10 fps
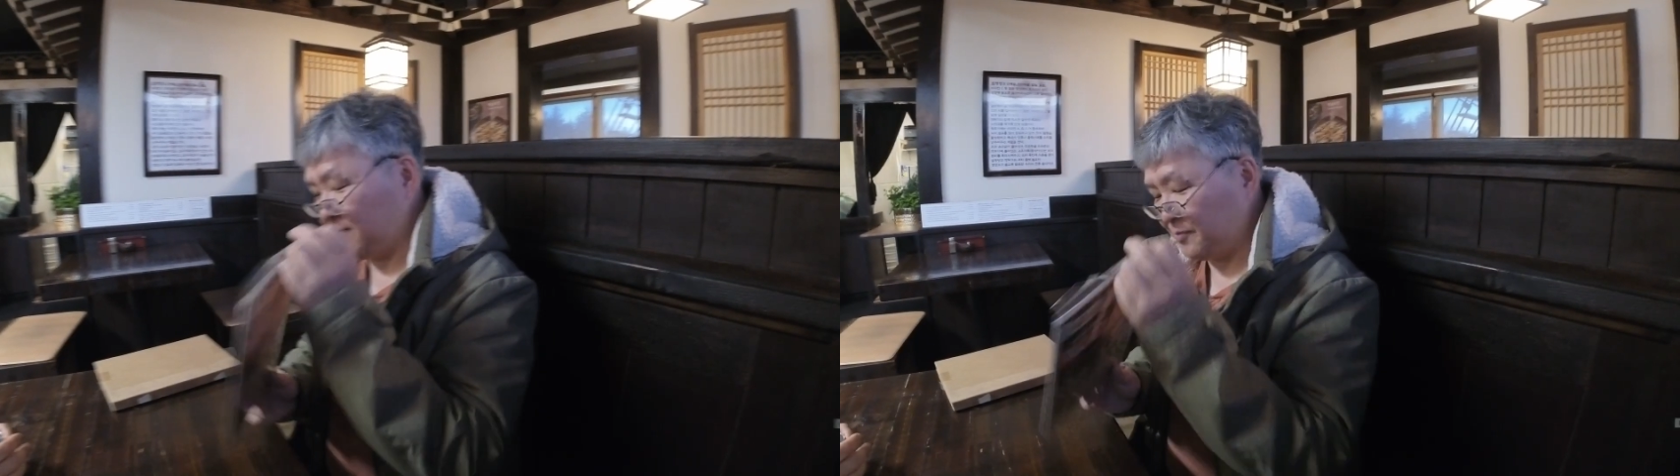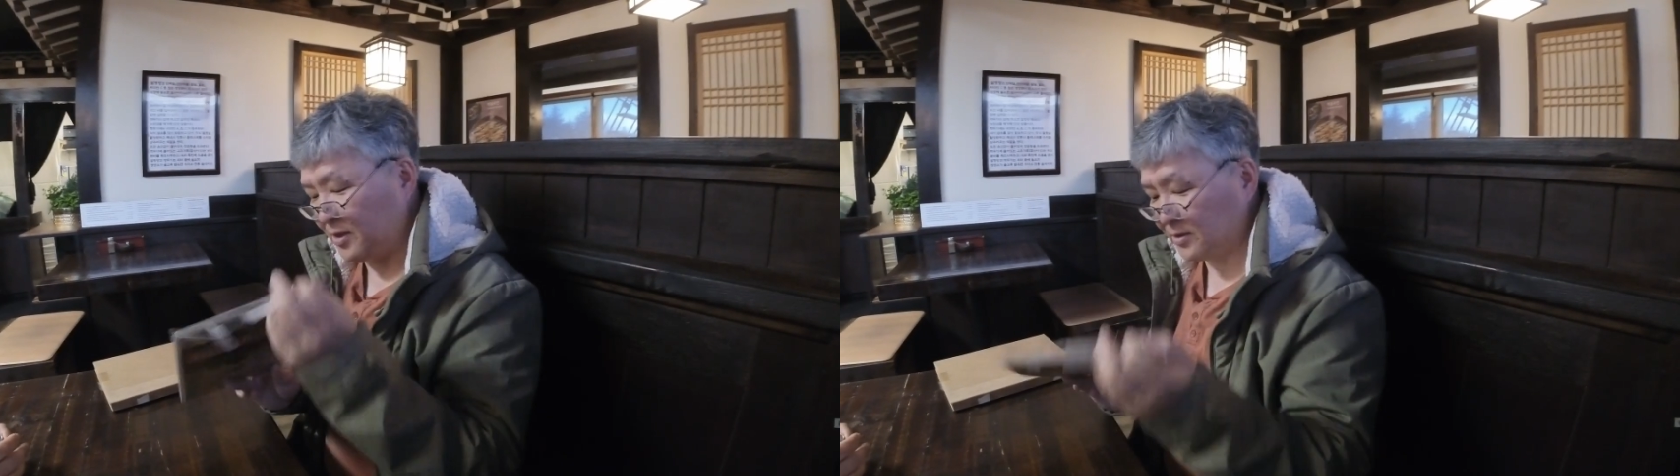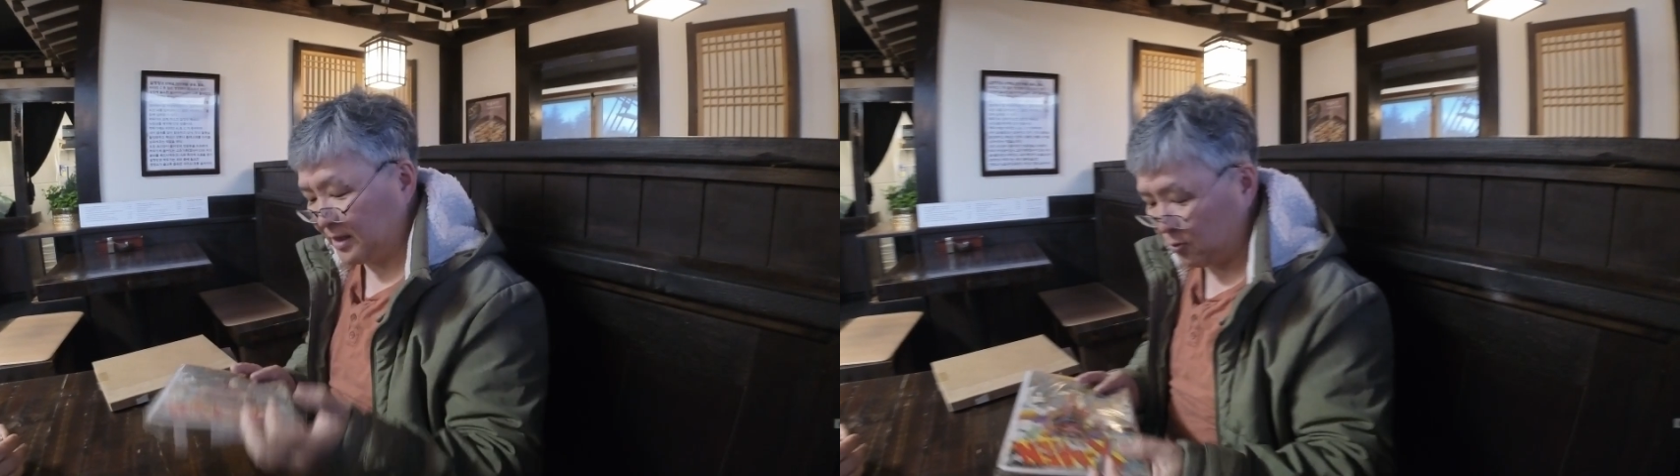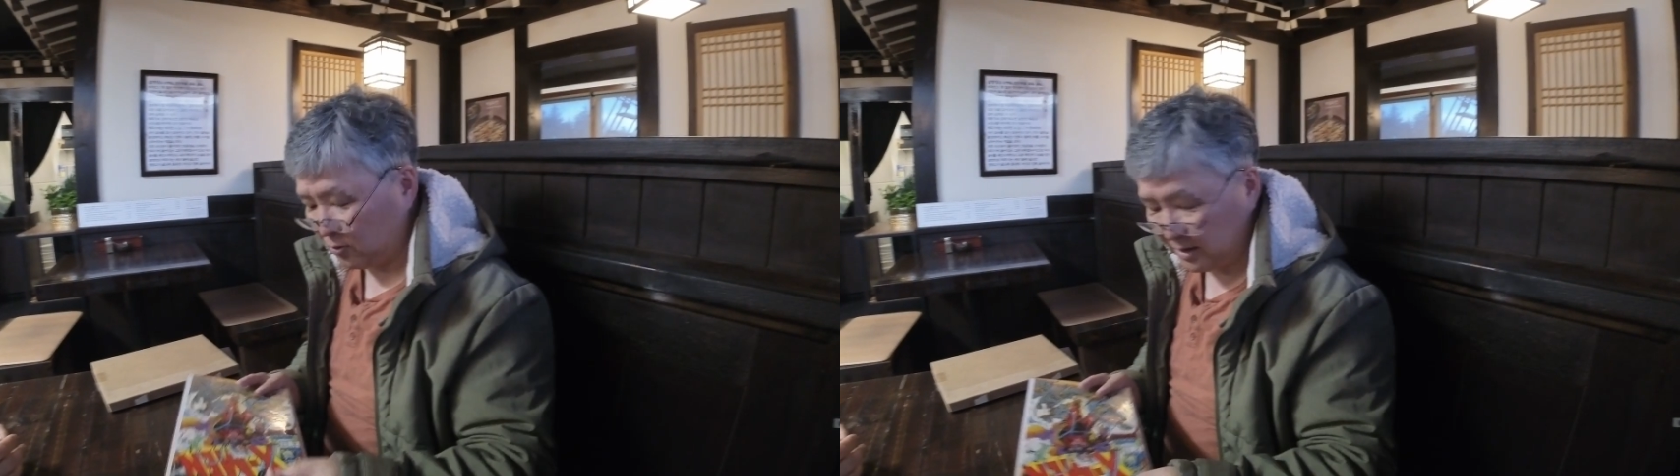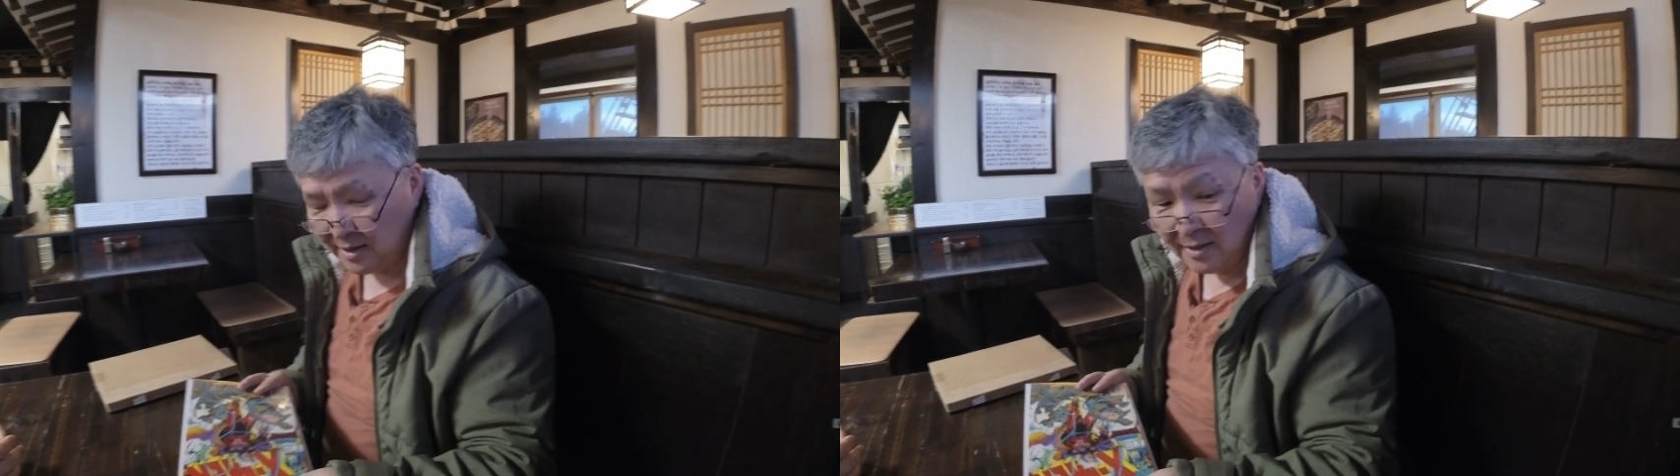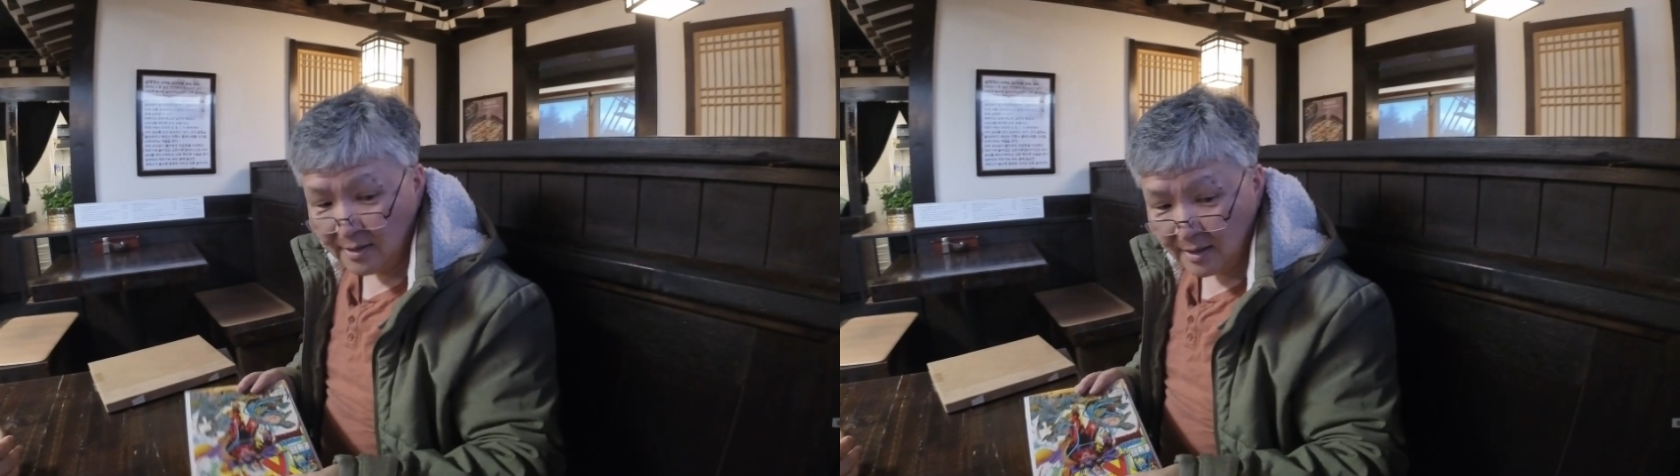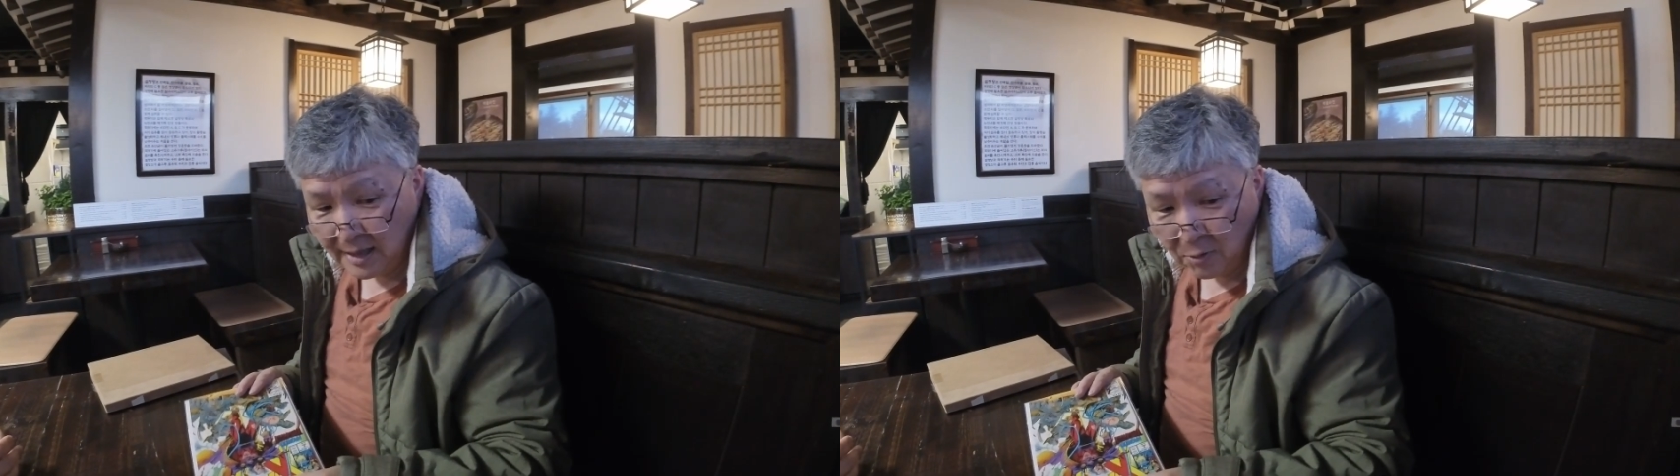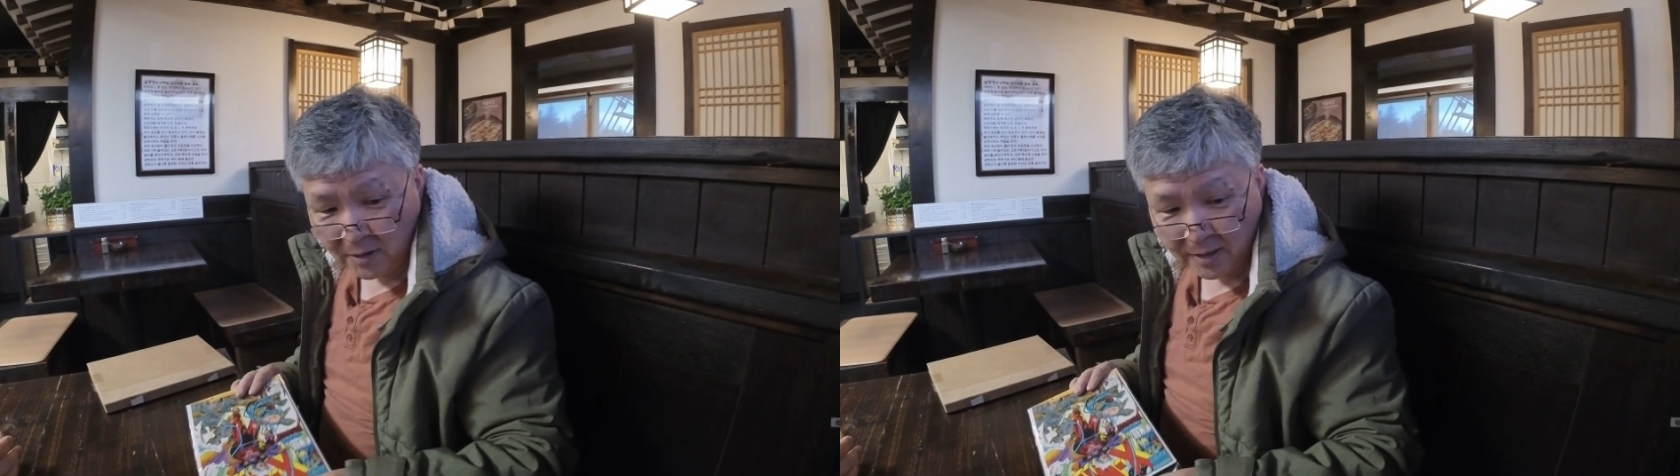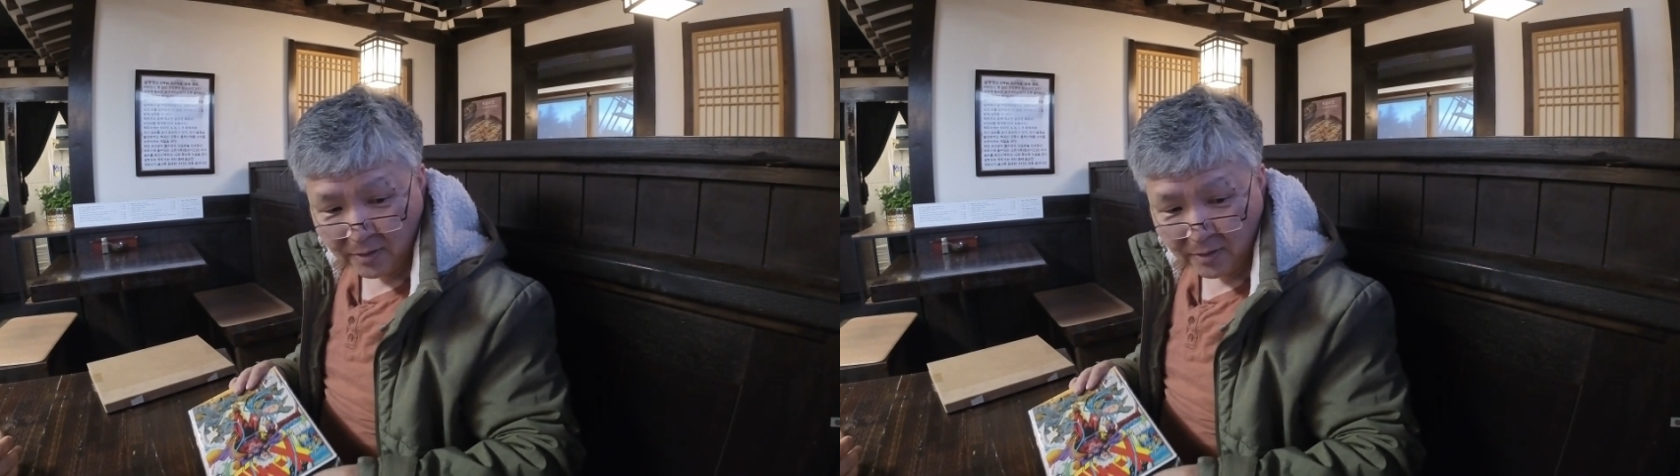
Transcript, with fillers: because I, I only